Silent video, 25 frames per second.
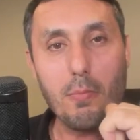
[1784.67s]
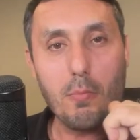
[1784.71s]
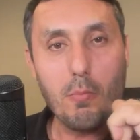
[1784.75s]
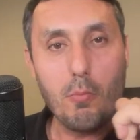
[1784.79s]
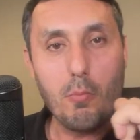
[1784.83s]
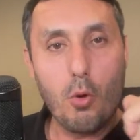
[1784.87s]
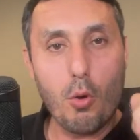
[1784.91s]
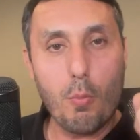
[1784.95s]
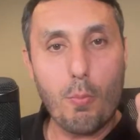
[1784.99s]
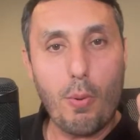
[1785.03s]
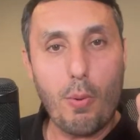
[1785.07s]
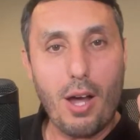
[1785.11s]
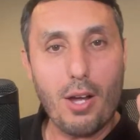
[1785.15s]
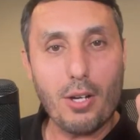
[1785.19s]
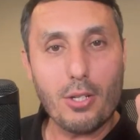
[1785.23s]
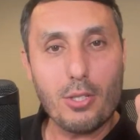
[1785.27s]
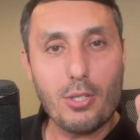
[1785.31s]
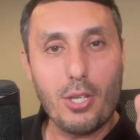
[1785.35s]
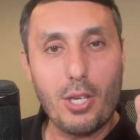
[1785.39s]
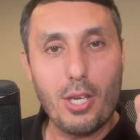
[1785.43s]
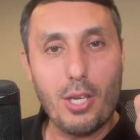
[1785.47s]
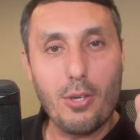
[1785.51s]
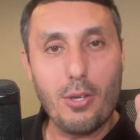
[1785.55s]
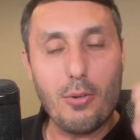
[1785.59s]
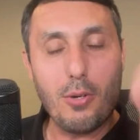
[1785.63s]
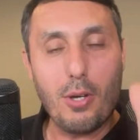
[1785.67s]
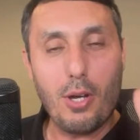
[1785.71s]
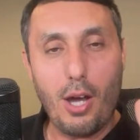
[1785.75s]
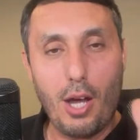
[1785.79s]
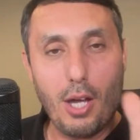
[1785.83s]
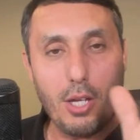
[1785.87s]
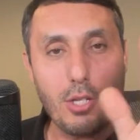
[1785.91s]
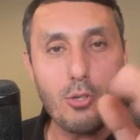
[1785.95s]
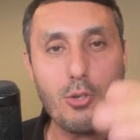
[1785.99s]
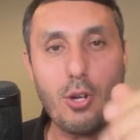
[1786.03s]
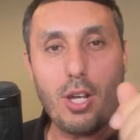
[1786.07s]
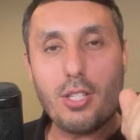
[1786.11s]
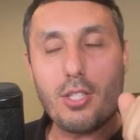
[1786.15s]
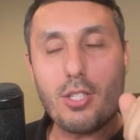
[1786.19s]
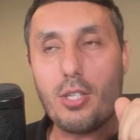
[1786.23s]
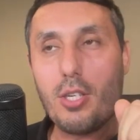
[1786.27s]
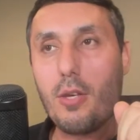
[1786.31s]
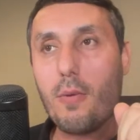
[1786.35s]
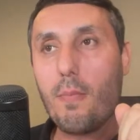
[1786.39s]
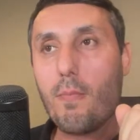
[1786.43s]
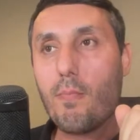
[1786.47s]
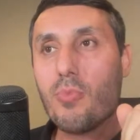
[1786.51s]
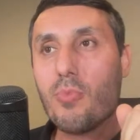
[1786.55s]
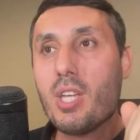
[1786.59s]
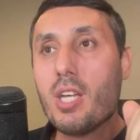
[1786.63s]
More power to you. I trust
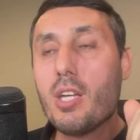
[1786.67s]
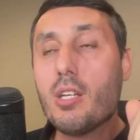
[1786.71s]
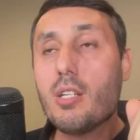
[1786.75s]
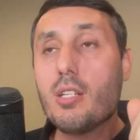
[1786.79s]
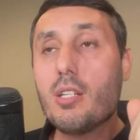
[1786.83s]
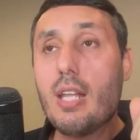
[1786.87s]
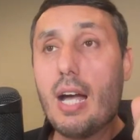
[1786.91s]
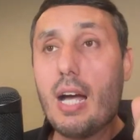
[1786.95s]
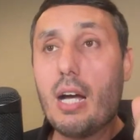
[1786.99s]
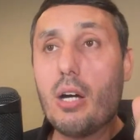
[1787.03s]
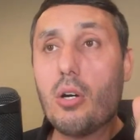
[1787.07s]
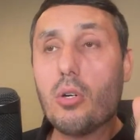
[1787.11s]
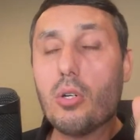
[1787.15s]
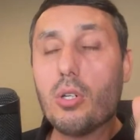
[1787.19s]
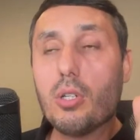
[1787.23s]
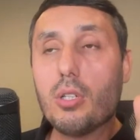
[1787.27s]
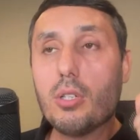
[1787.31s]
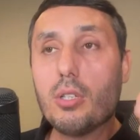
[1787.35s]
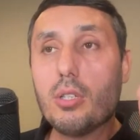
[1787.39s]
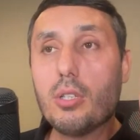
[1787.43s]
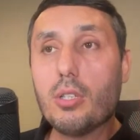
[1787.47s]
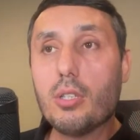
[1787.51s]
you. Now,